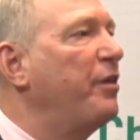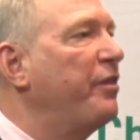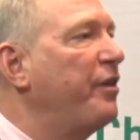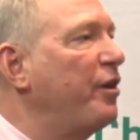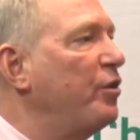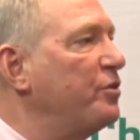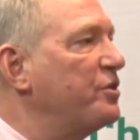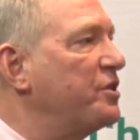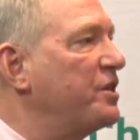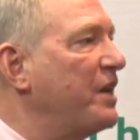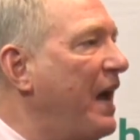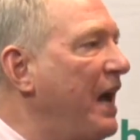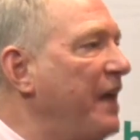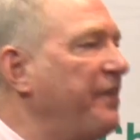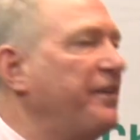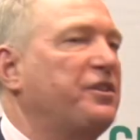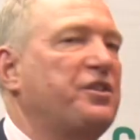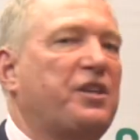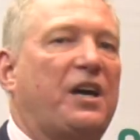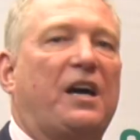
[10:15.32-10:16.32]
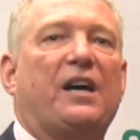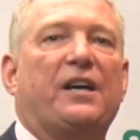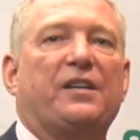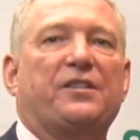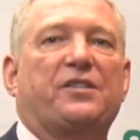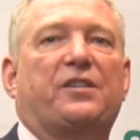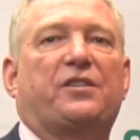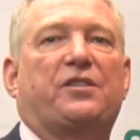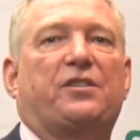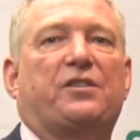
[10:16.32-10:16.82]
those other
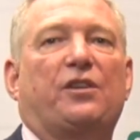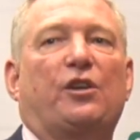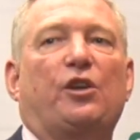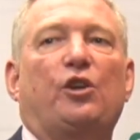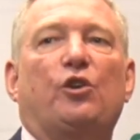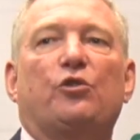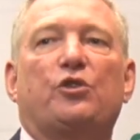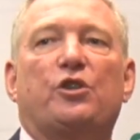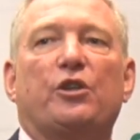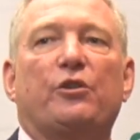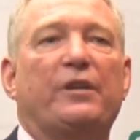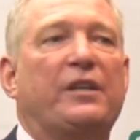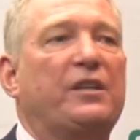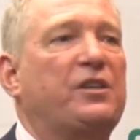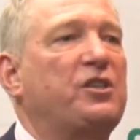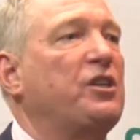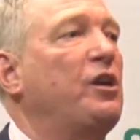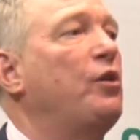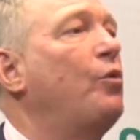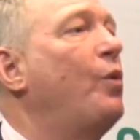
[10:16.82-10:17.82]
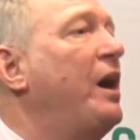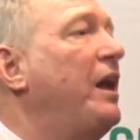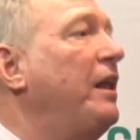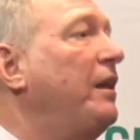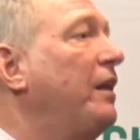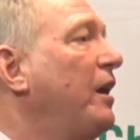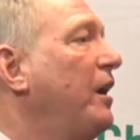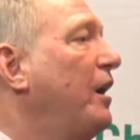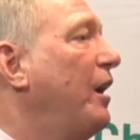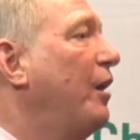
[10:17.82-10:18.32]
tasks that you're doing so
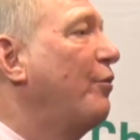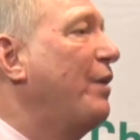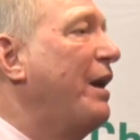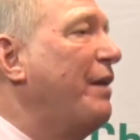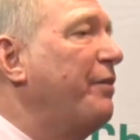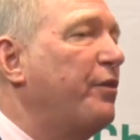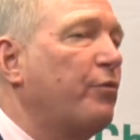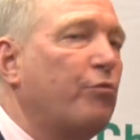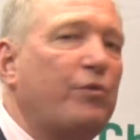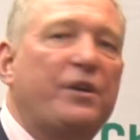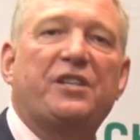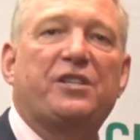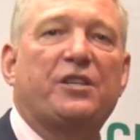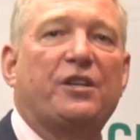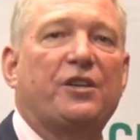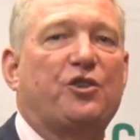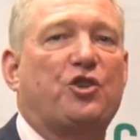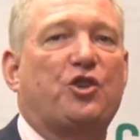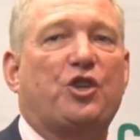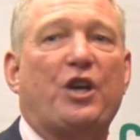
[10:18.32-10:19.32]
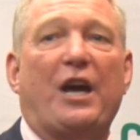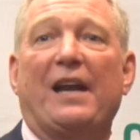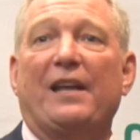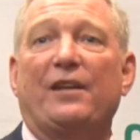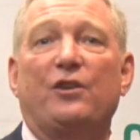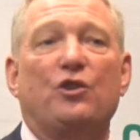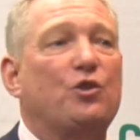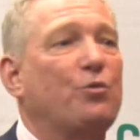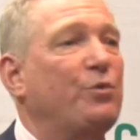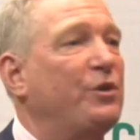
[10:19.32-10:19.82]
well around the research
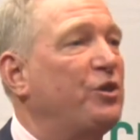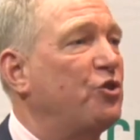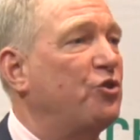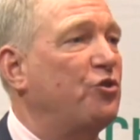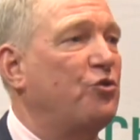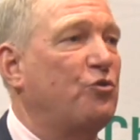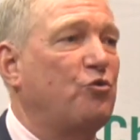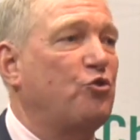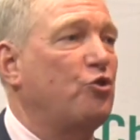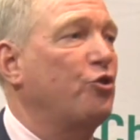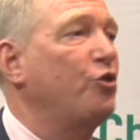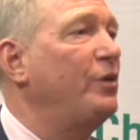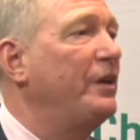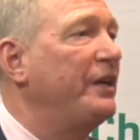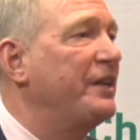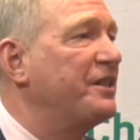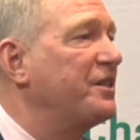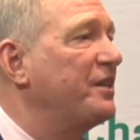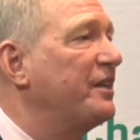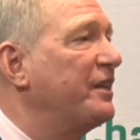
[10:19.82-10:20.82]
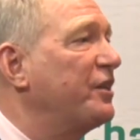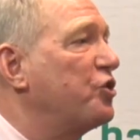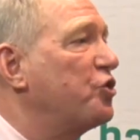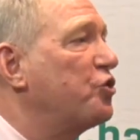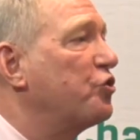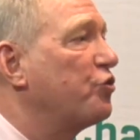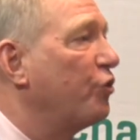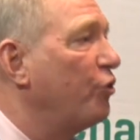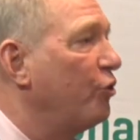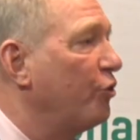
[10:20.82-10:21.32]
challenge, which truly is an
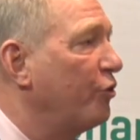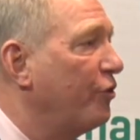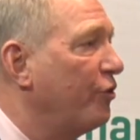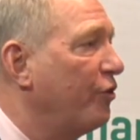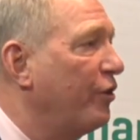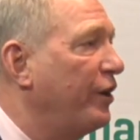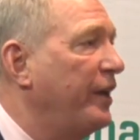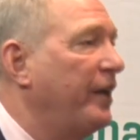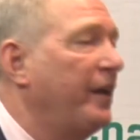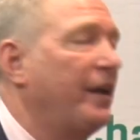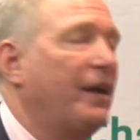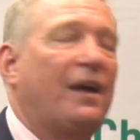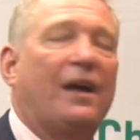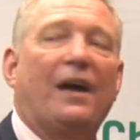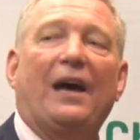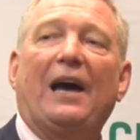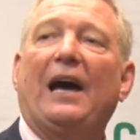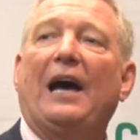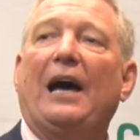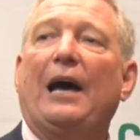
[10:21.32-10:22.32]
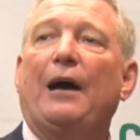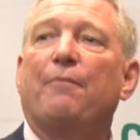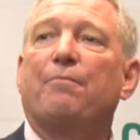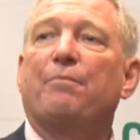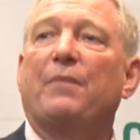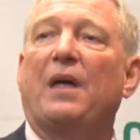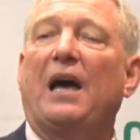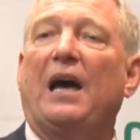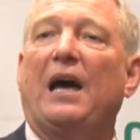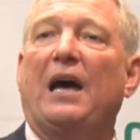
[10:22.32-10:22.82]
extraordinary
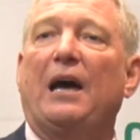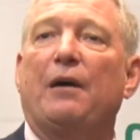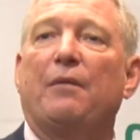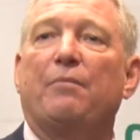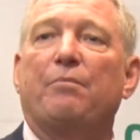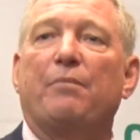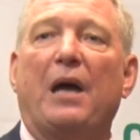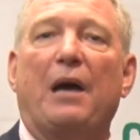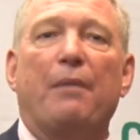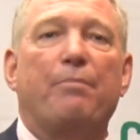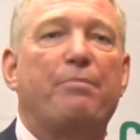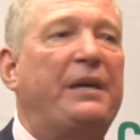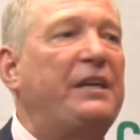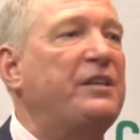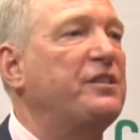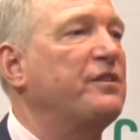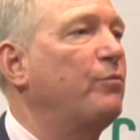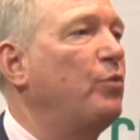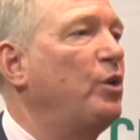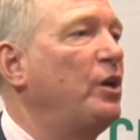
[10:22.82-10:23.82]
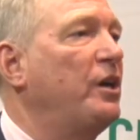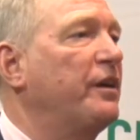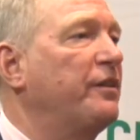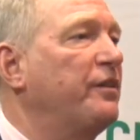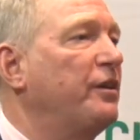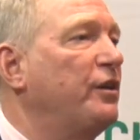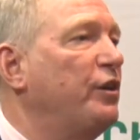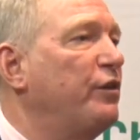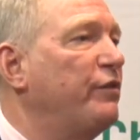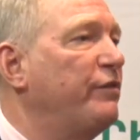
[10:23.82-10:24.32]
a piece of work
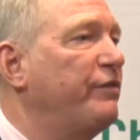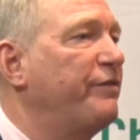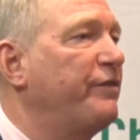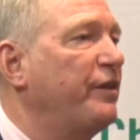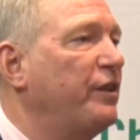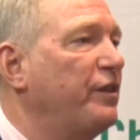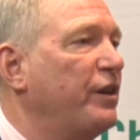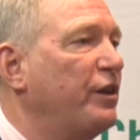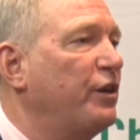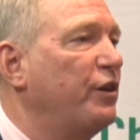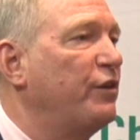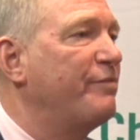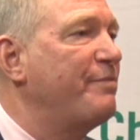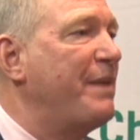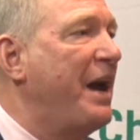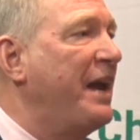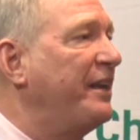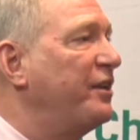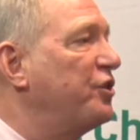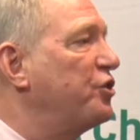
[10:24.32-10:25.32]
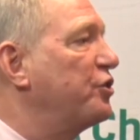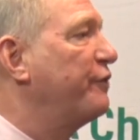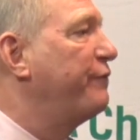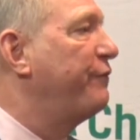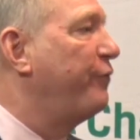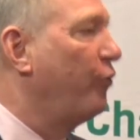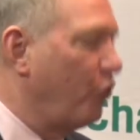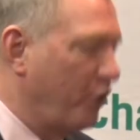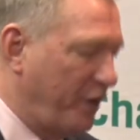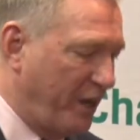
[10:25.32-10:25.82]
that you've managed, the
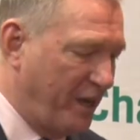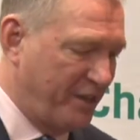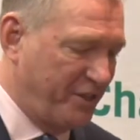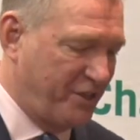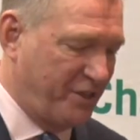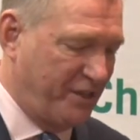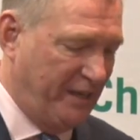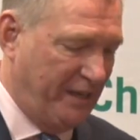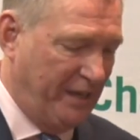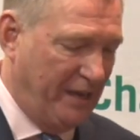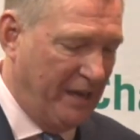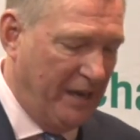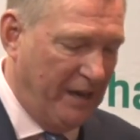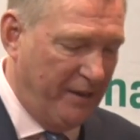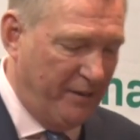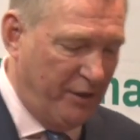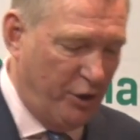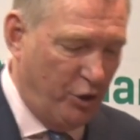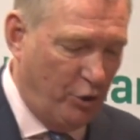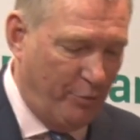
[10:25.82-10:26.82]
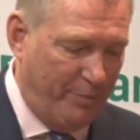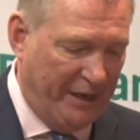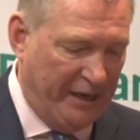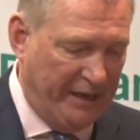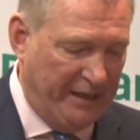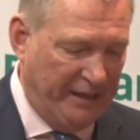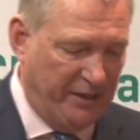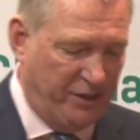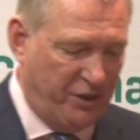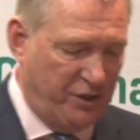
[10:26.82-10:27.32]
forecasting that you're
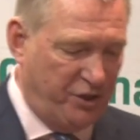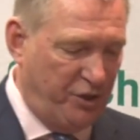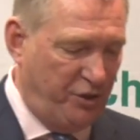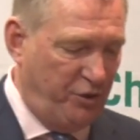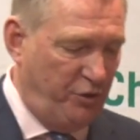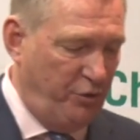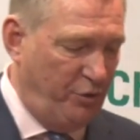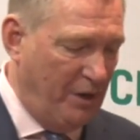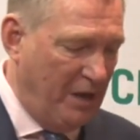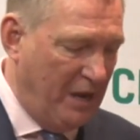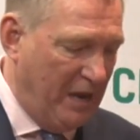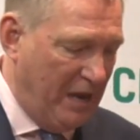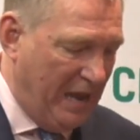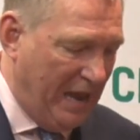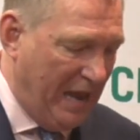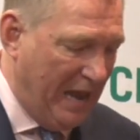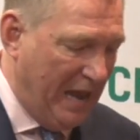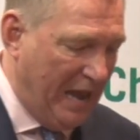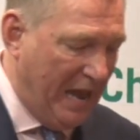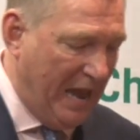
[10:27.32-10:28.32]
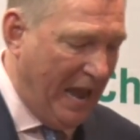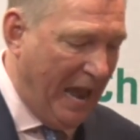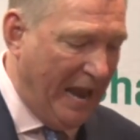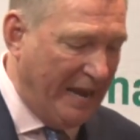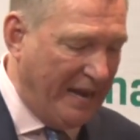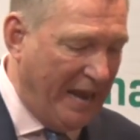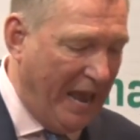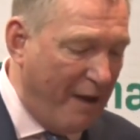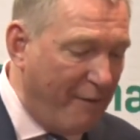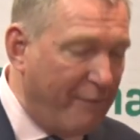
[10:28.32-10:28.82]
beginning to do,
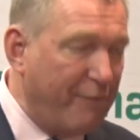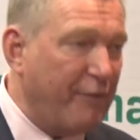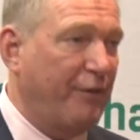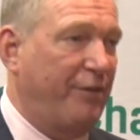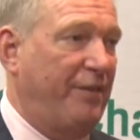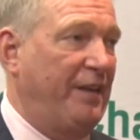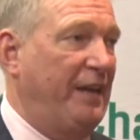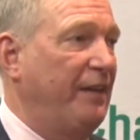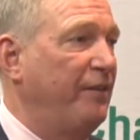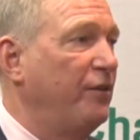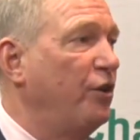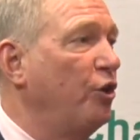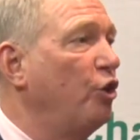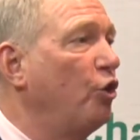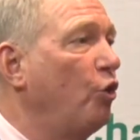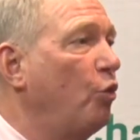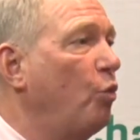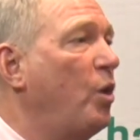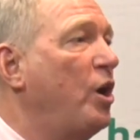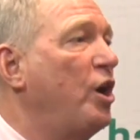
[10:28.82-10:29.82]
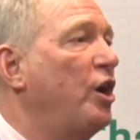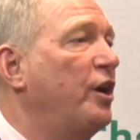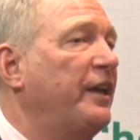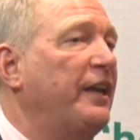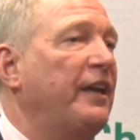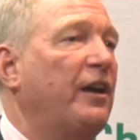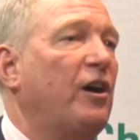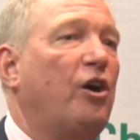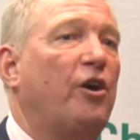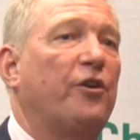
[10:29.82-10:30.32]
and everything that you're
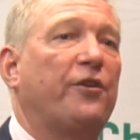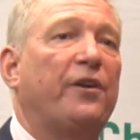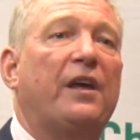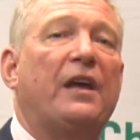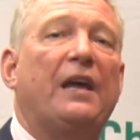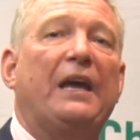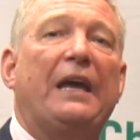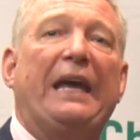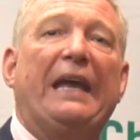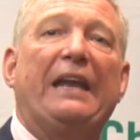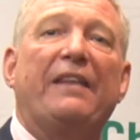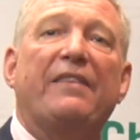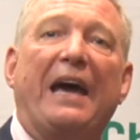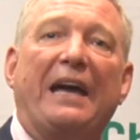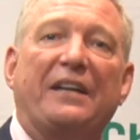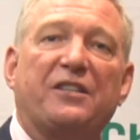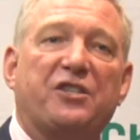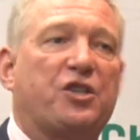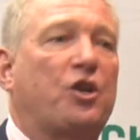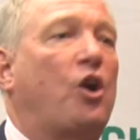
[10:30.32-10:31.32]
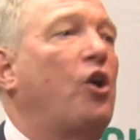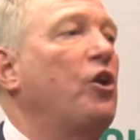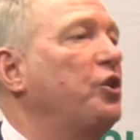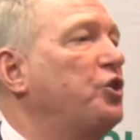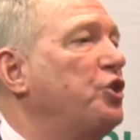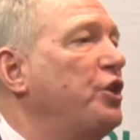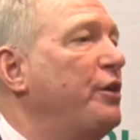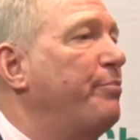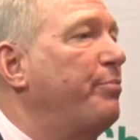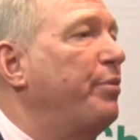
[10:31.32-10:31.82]
working on in that
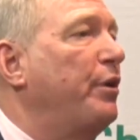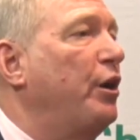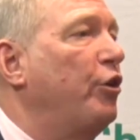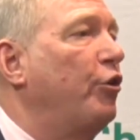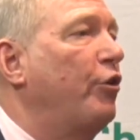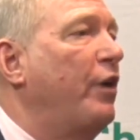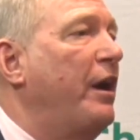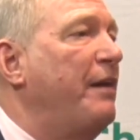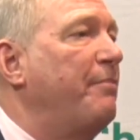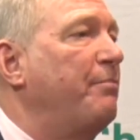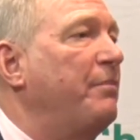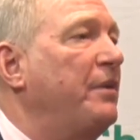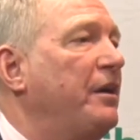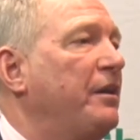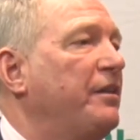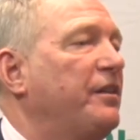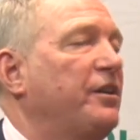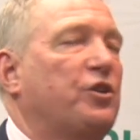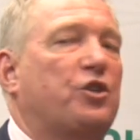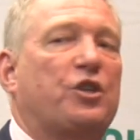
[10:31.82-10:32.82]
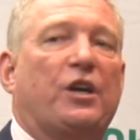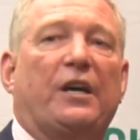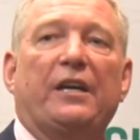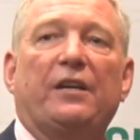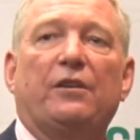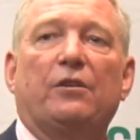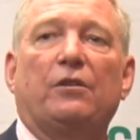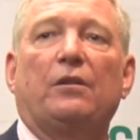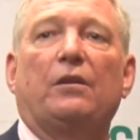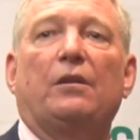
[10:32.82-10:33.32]
scholarship program that
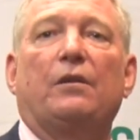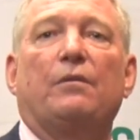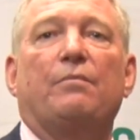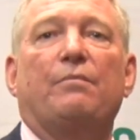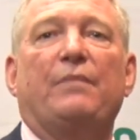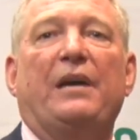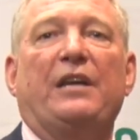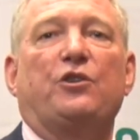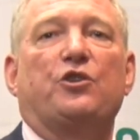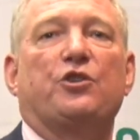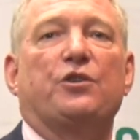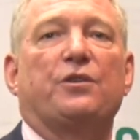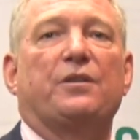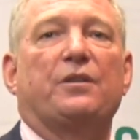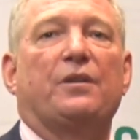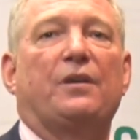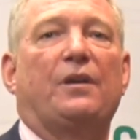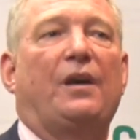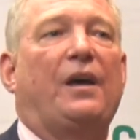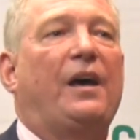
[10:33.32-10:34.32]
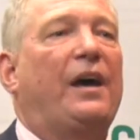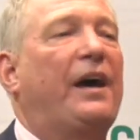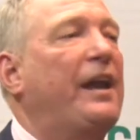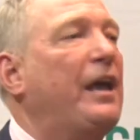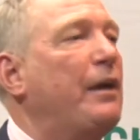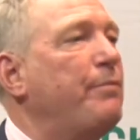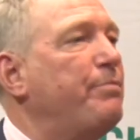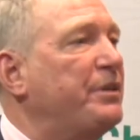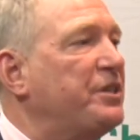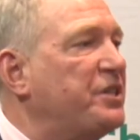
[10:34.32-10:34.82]
Shahidul mentioned. And
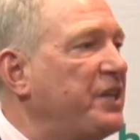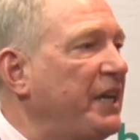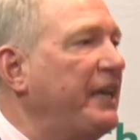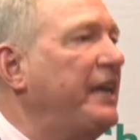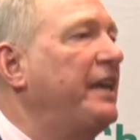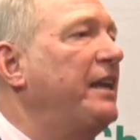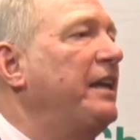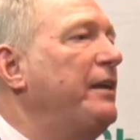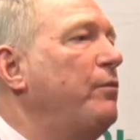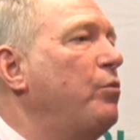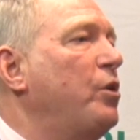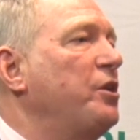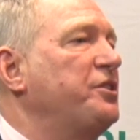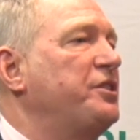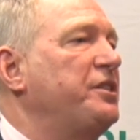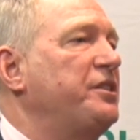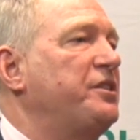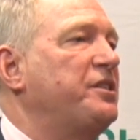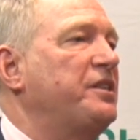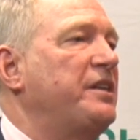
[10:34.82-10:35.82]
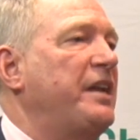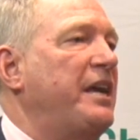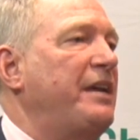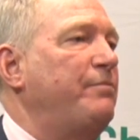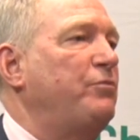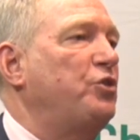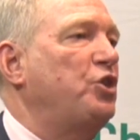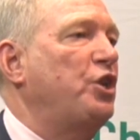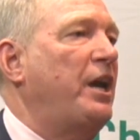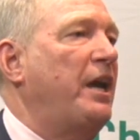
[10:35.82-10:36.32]
I particularly wanted to
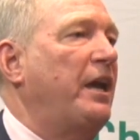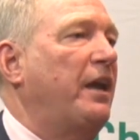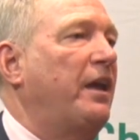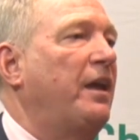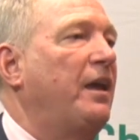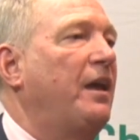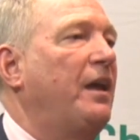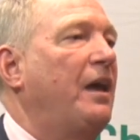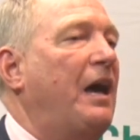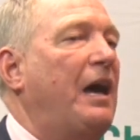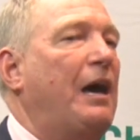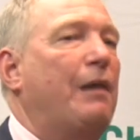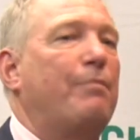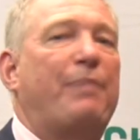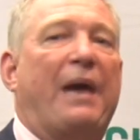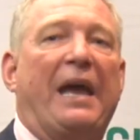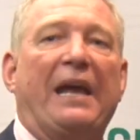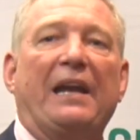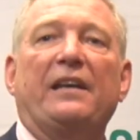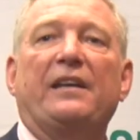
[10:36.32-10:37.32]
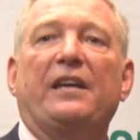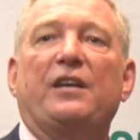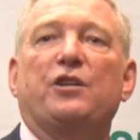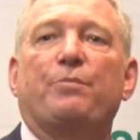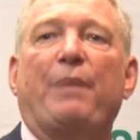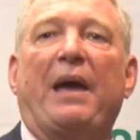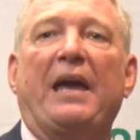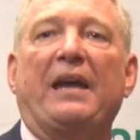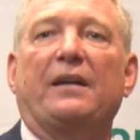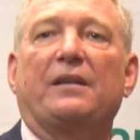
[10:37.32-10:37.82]
name check Bangladesh
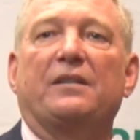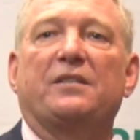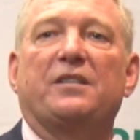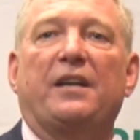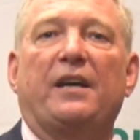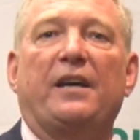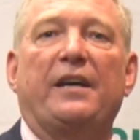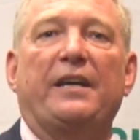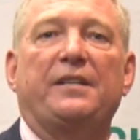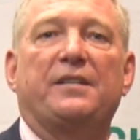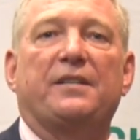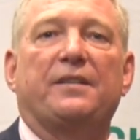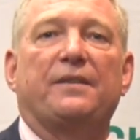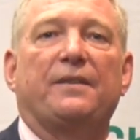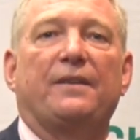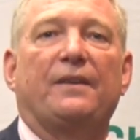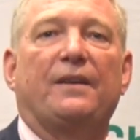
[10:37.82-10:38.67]
Bank tonight.